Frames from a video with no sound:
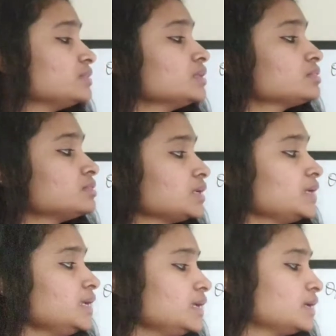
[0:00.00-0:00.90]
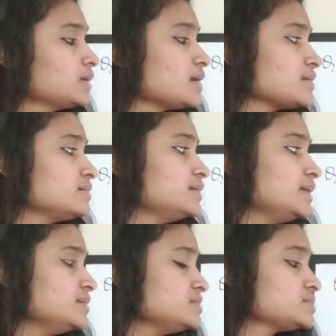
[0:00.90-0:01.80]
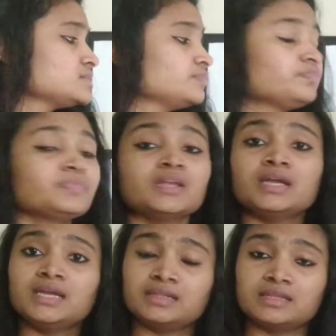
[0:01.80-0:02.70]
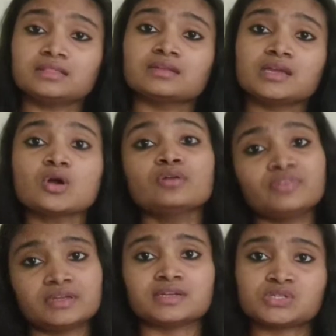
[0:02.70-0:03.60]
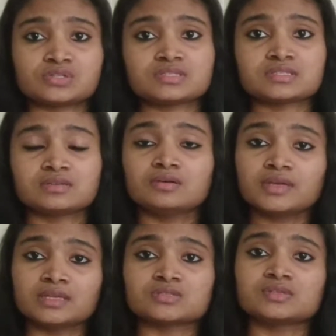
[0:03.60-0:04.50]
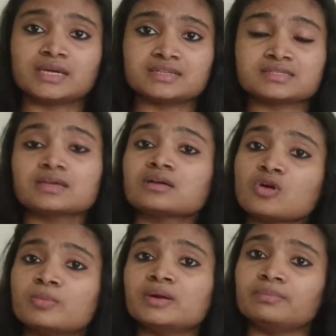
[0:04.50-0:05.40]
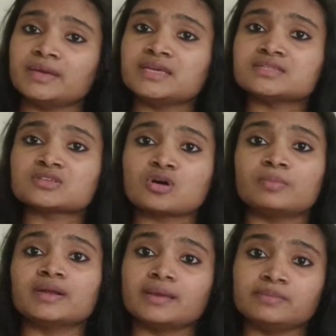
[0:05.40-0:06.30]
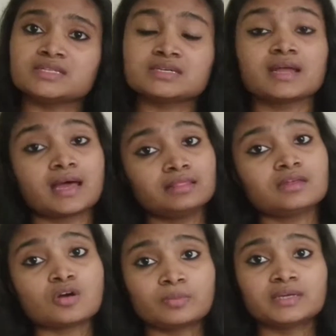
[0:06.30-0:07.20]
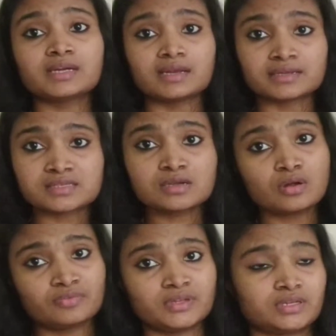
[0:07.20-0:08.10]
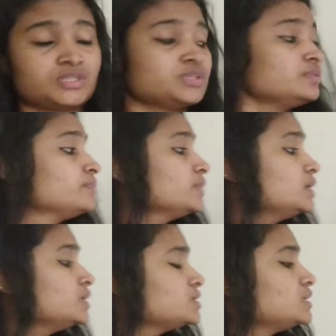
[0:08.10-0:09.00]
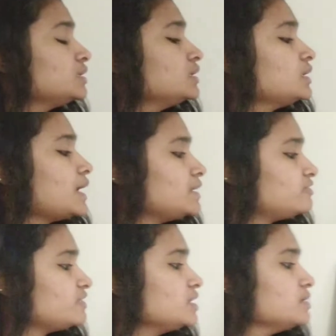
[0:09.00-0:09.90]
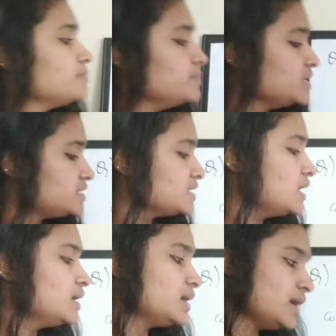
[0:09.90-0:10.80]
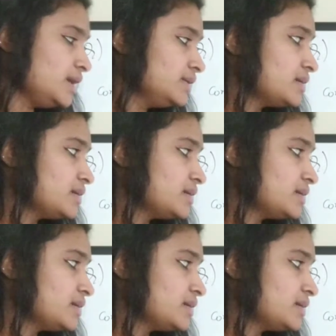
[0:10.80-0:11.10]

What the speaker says: the three current gains in the three configurations. Okay, so that is the common base, common emitter, and the common collector configuration. Alpha, beta, and